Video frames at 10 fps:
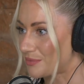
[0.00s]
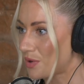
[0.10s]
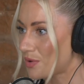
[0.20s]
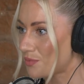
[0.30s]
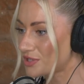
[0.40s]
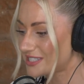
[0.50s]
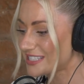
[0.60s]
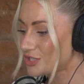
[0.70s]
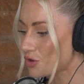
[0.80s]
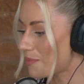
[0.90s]
What
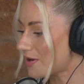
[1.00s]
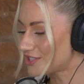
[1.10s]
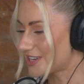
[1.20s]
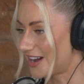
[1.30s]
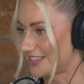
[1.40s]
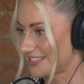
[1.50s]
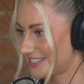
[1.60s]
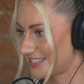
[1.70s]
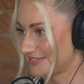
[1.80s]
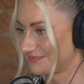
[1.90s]
is your podcast?